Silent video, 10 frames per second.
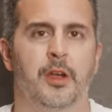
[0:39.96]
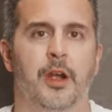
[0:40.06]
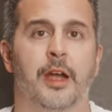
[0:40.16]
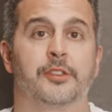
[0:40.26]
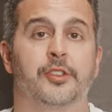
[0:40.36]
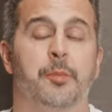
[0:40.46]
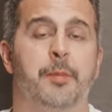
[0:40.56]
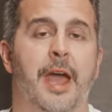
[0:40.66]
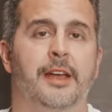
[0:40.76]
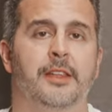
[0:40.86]
All right, so the
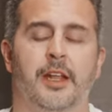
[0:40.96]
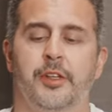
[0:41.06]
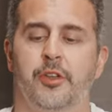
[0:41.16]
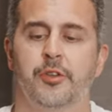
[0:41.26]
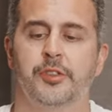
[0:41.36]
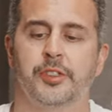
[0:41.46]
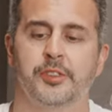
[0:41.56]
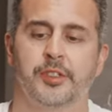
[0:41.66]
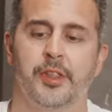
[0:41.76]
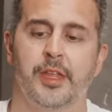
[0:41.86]
bag that I use
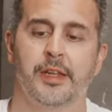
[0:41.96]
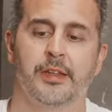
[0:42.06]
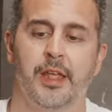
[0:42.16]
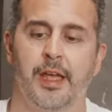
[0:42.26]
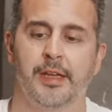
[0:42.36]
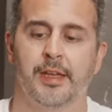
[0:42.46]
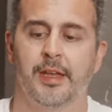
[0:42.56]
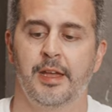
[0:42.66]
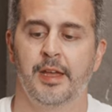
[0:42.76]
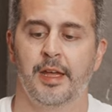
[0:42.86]
is the Think Tank
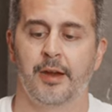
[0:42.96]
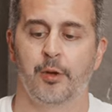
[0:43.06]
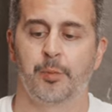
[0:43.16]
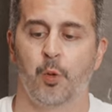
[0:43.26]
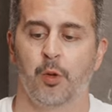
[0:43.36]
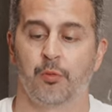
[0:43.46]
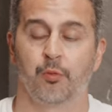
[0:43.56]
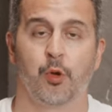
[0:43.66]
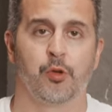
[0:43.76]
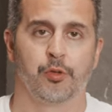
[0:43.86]
Airport
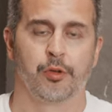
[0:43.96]
Roller